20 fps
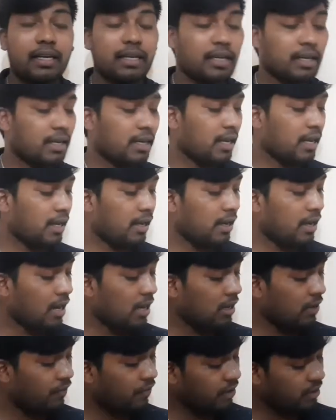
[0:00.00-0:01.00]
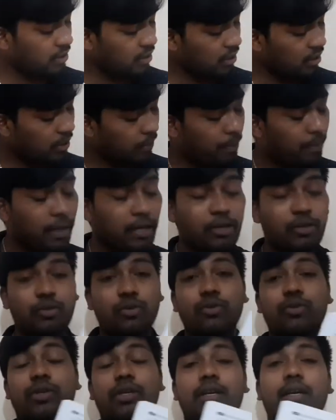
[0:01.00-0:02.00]
detail. And if you see the
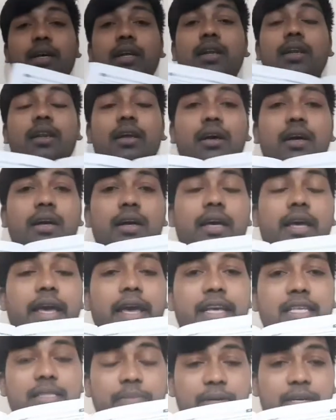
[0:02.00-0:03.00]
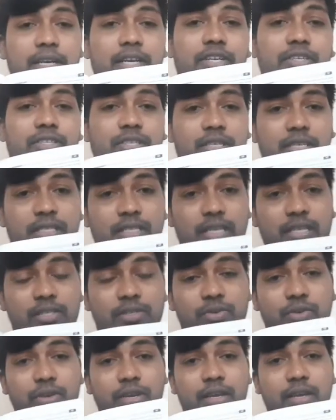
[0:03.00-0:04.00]
pictorial explanation is
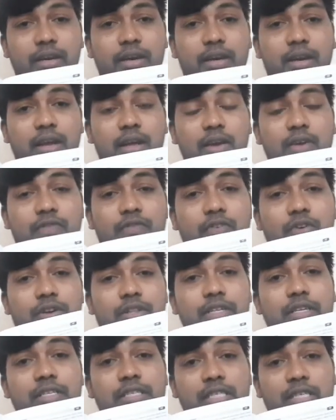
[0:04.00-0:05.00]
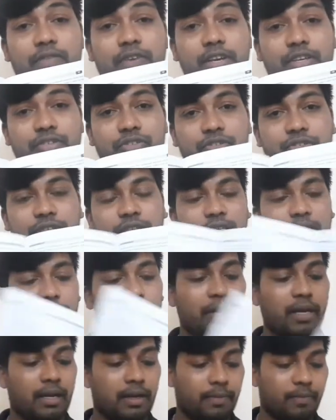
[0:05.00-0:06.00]
also here for this sewage
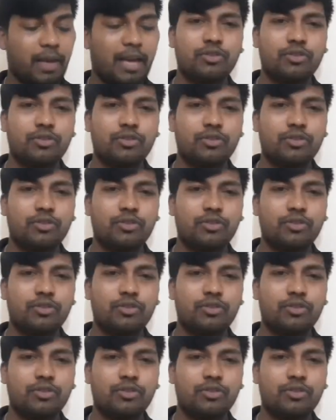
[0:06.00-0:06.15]
treatment.